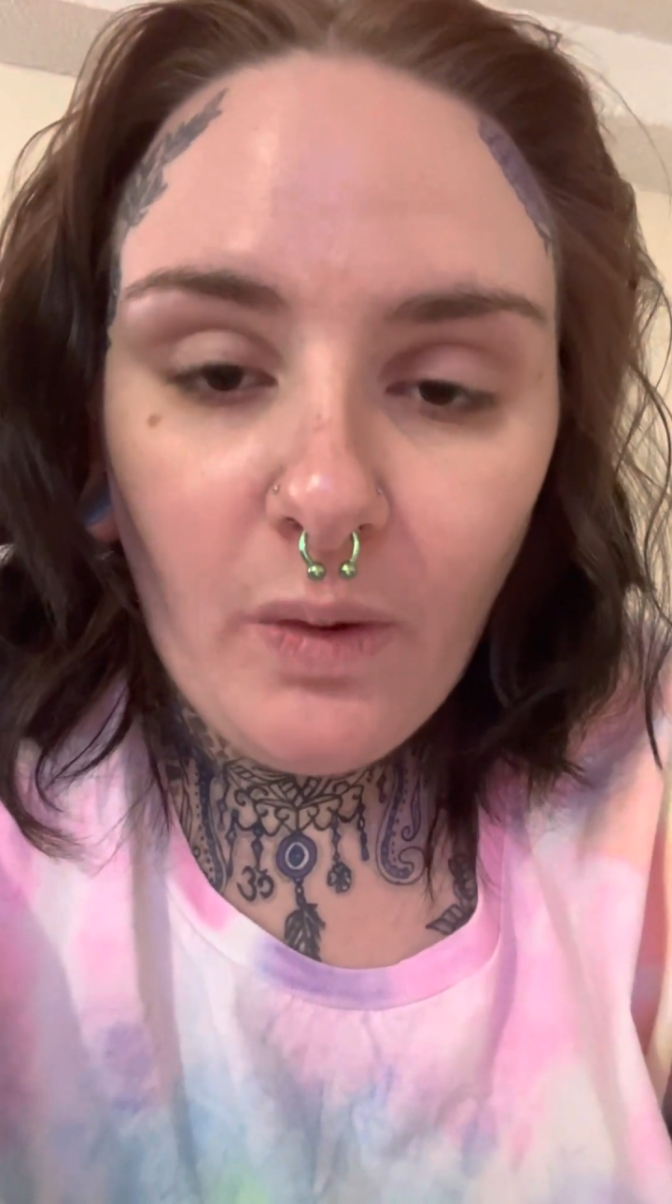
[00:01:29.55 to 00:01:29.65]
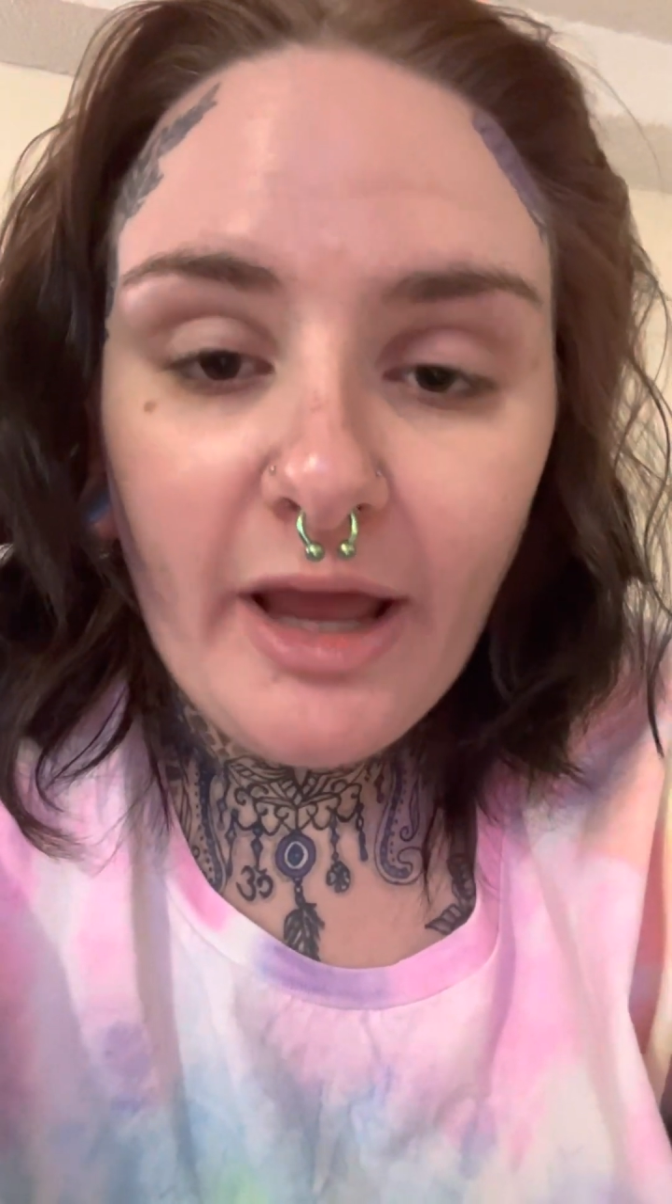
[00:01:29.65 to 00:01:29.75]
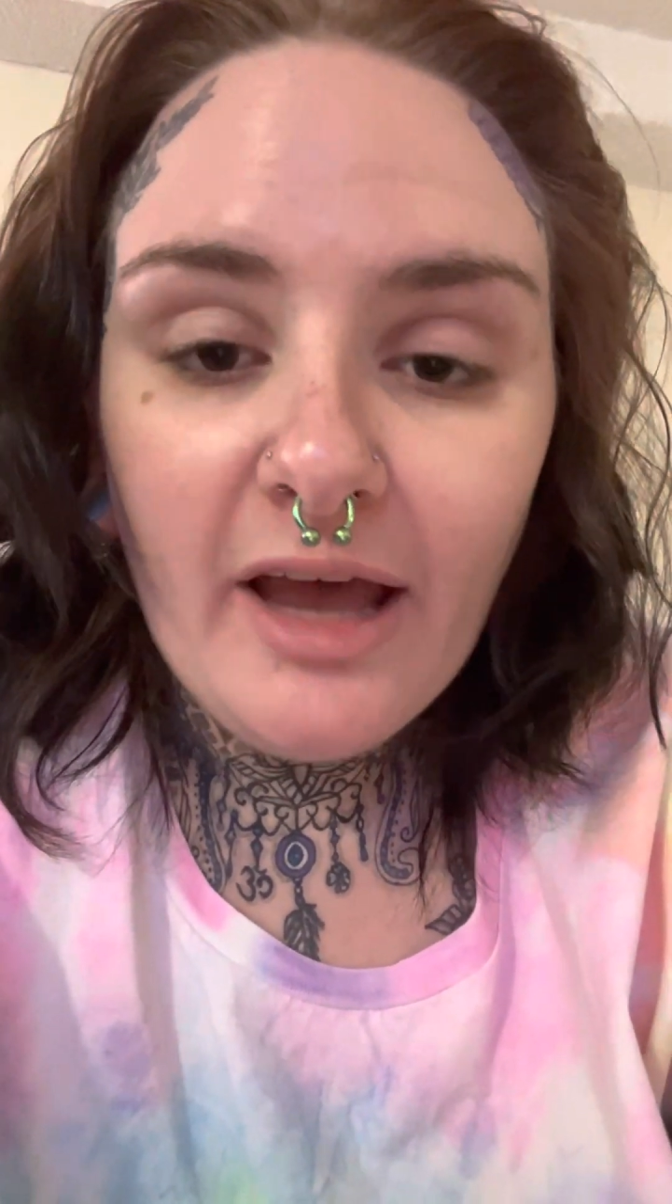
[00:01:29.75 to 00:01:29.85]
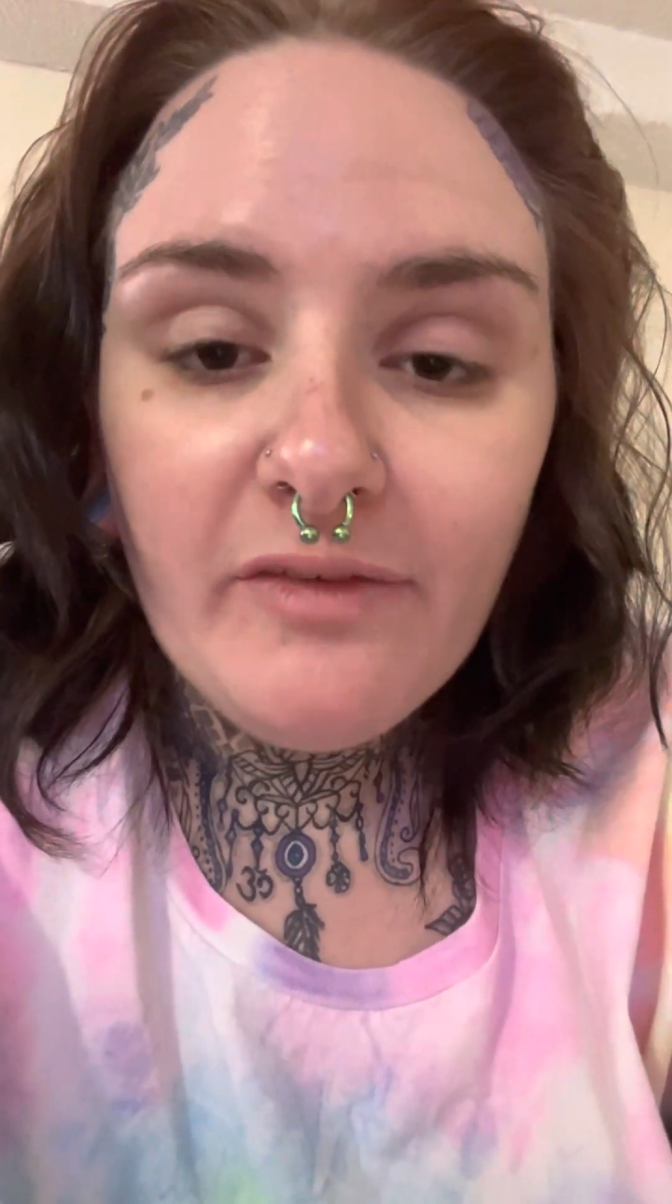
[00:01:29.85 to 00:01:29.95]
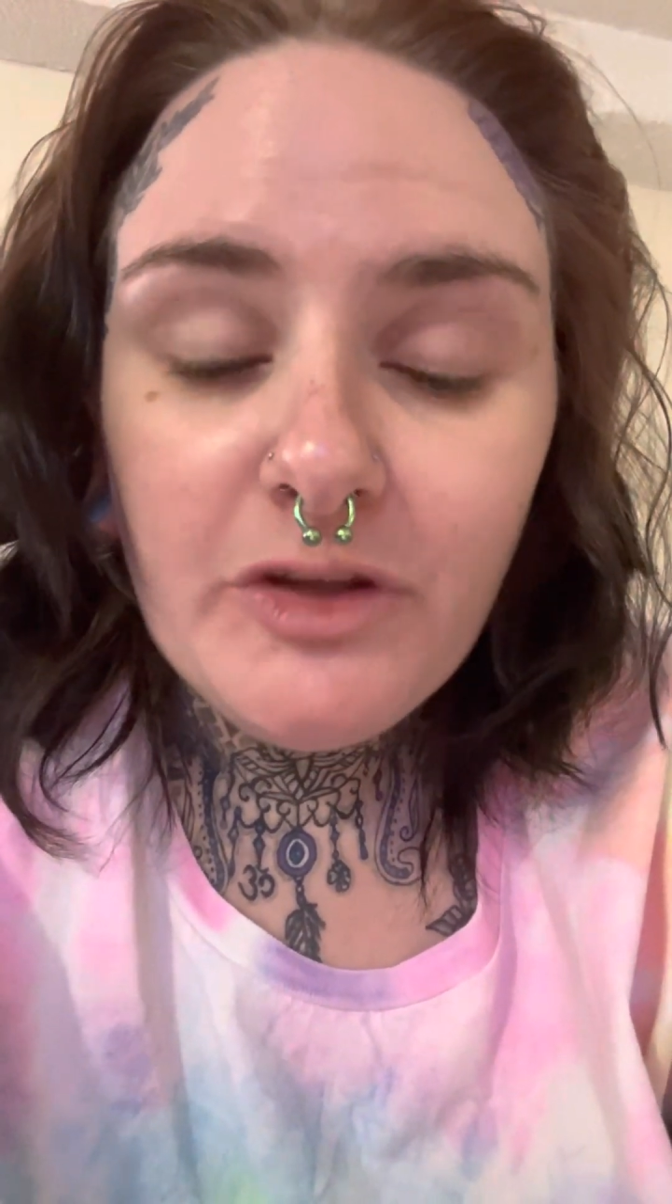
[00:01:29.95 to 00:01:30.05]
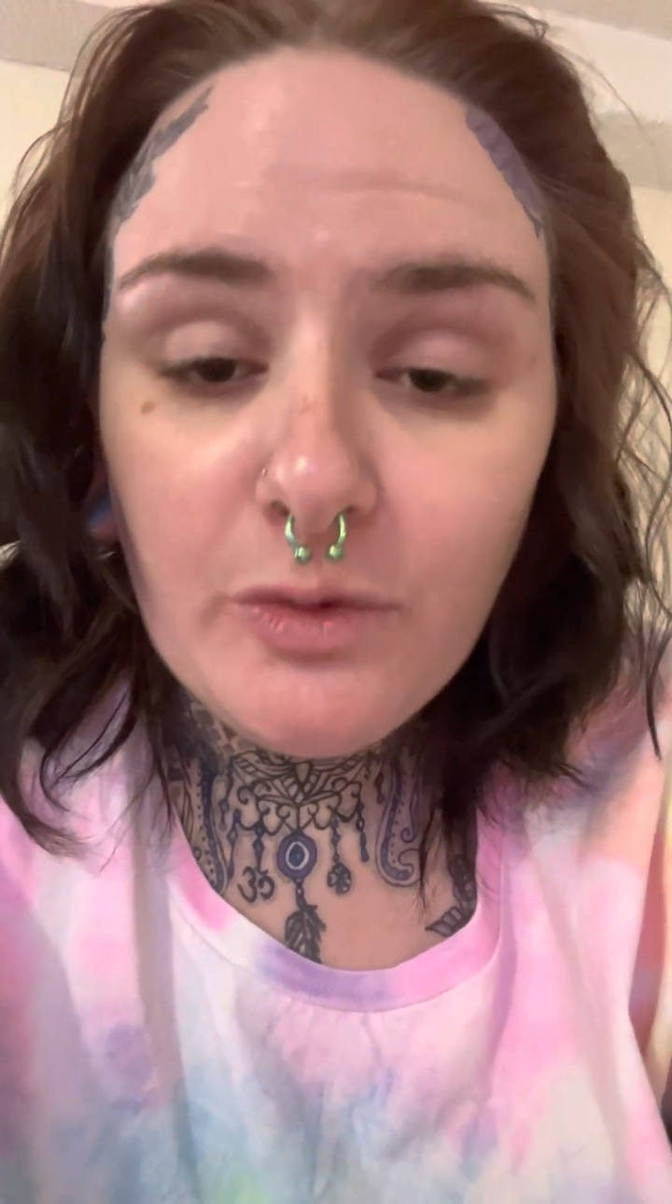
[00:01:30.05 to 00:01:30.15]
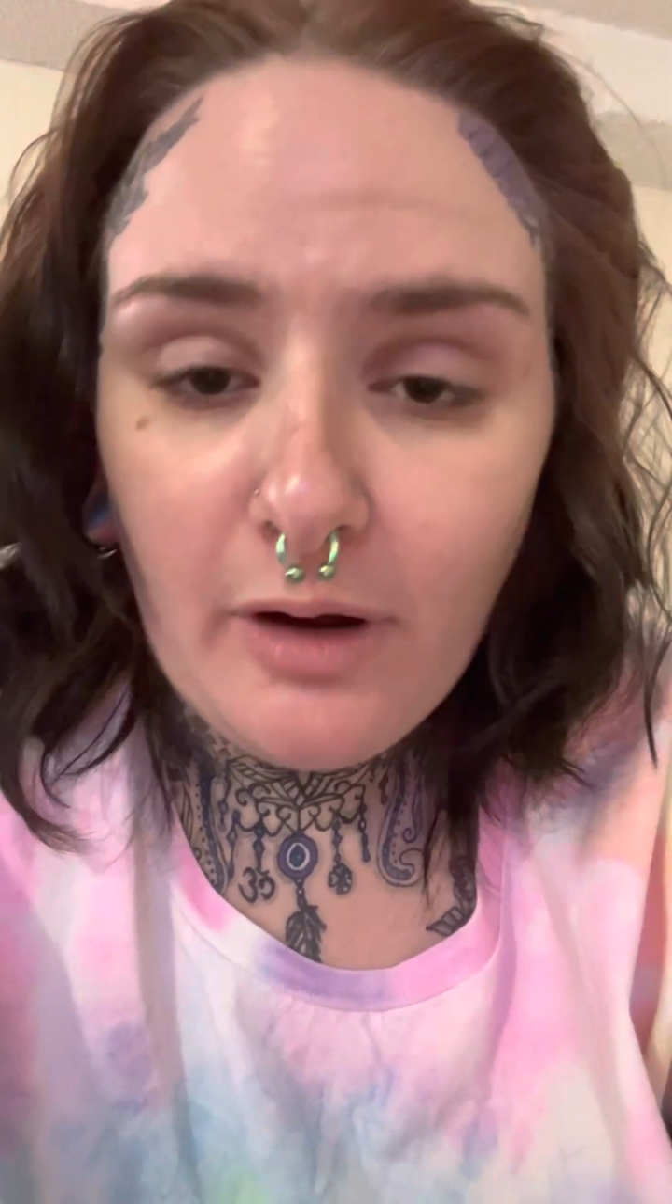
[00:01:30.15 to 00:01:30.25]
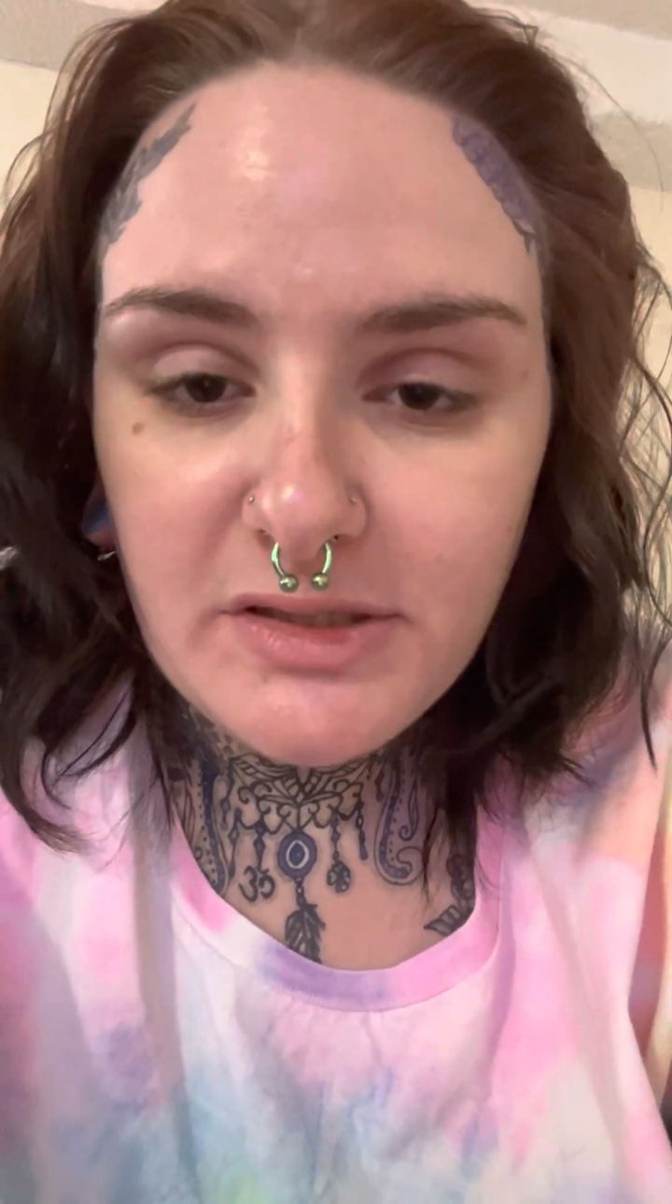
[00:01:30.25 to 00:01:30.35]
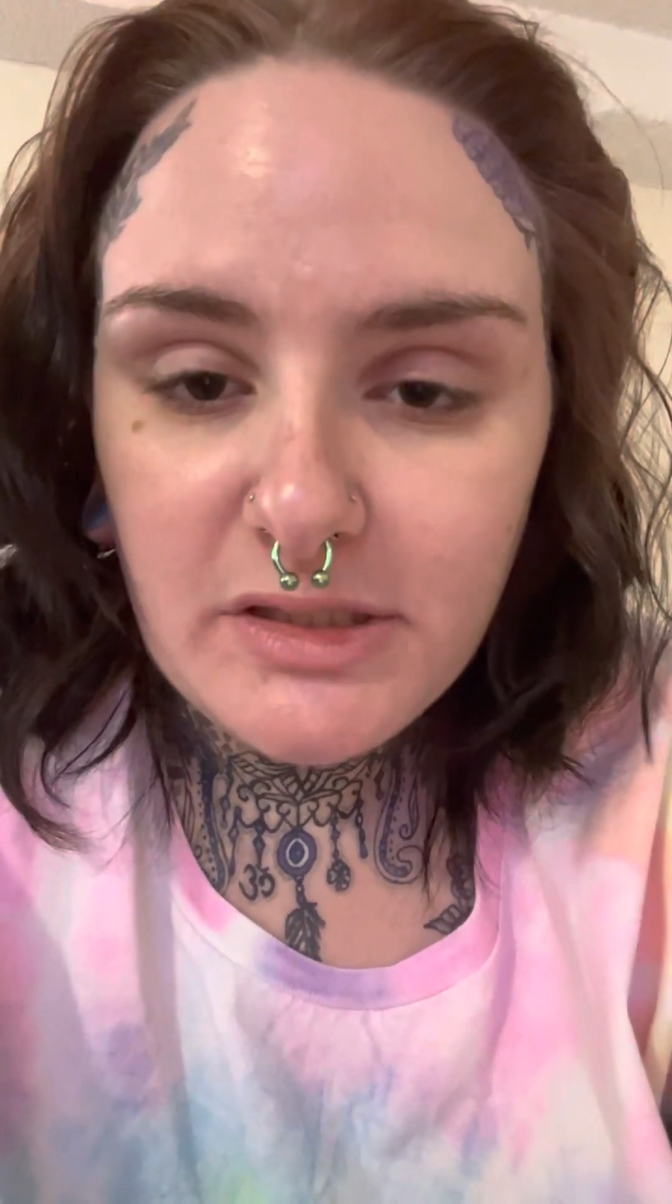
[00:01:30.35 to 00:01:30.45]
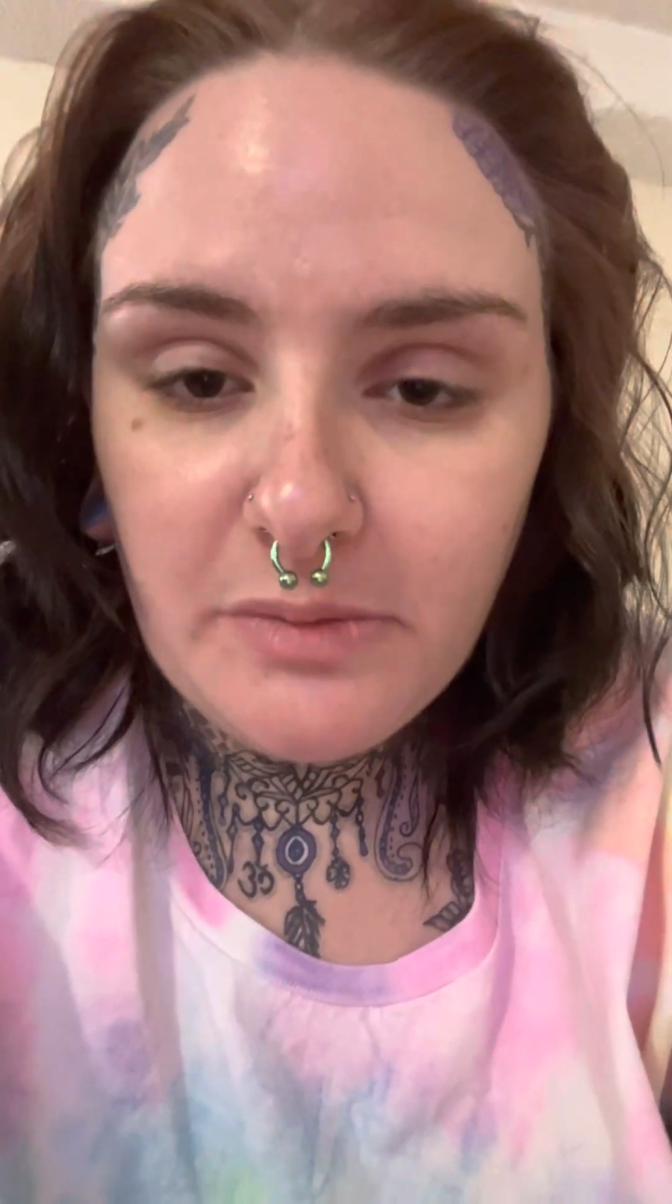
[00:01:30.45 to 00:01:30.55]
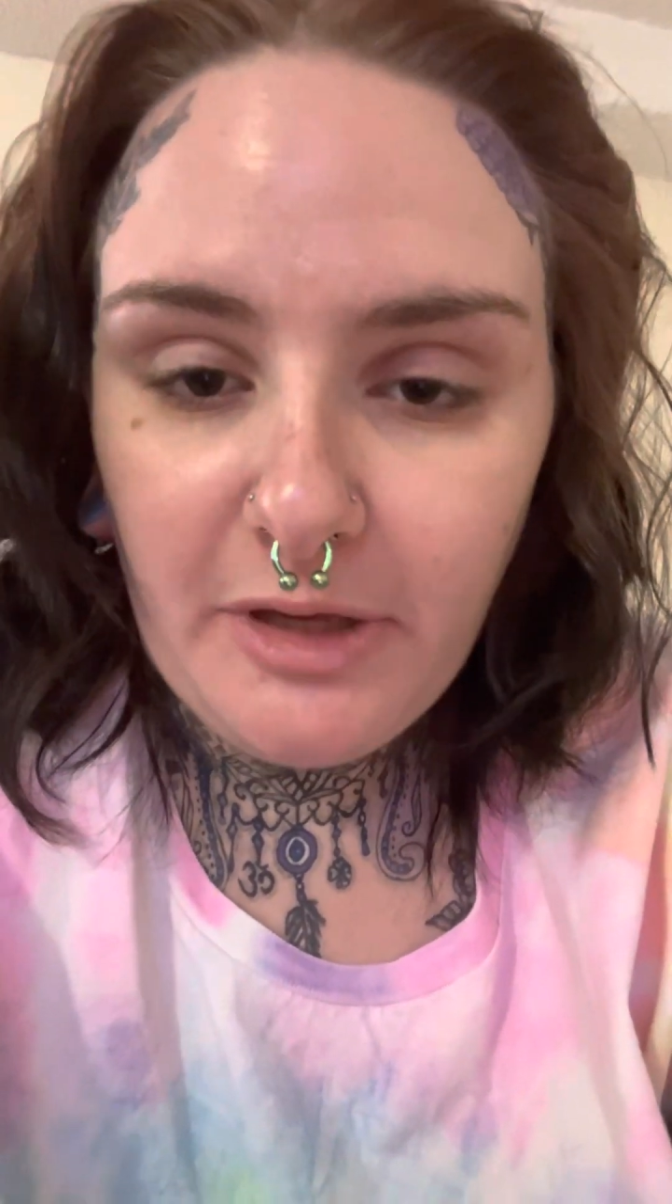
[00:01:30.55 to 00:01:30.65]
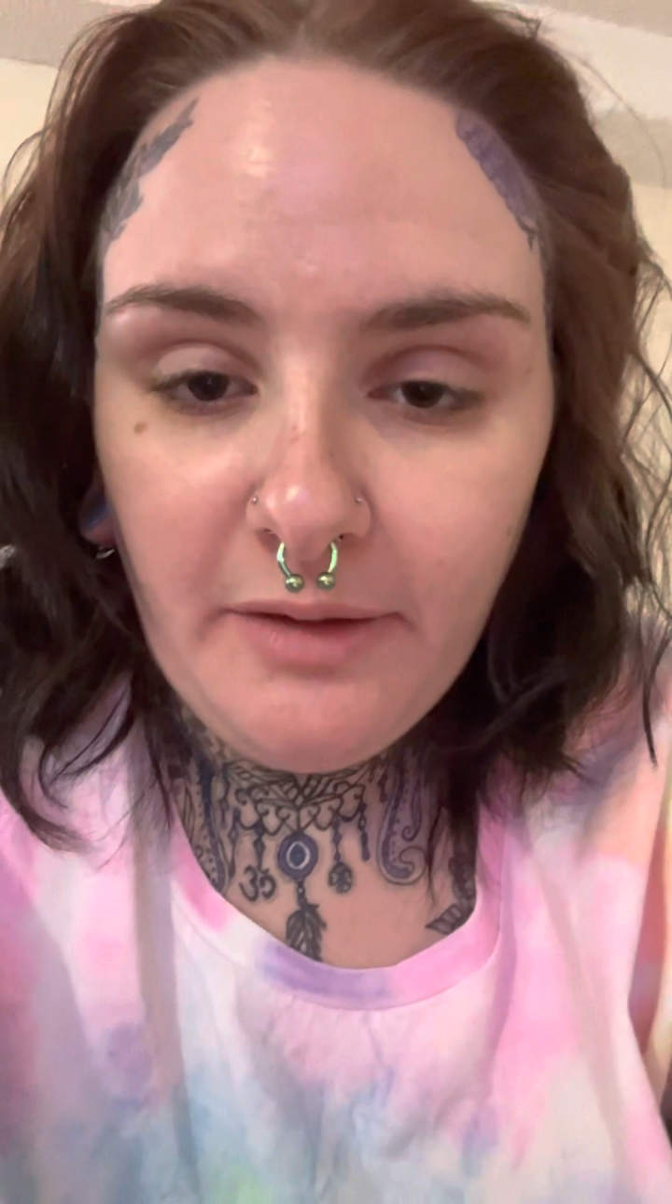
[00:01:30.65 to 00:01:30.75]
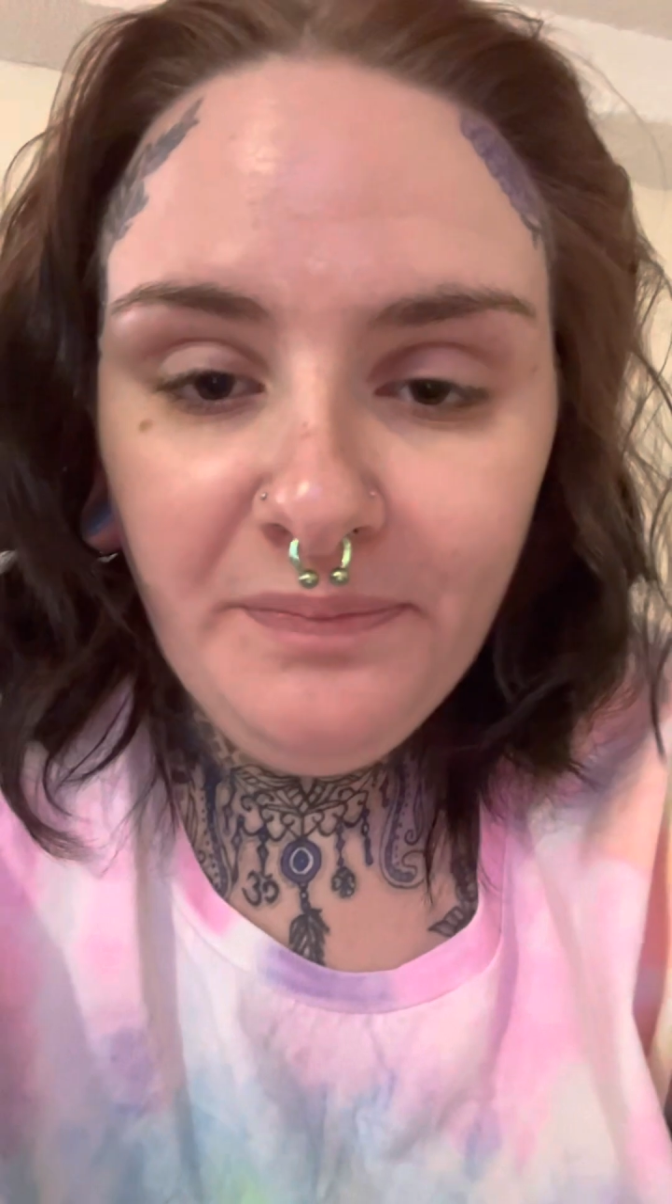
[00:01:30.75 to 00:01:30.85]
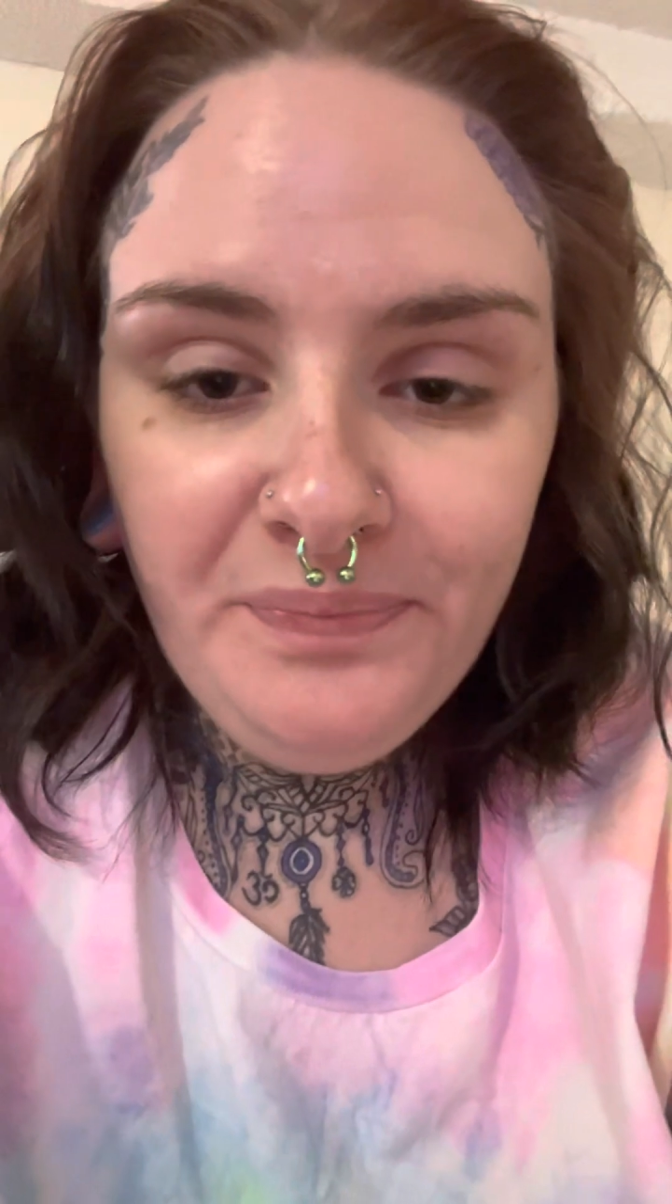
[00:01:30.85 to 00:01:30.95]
I have a urostomy.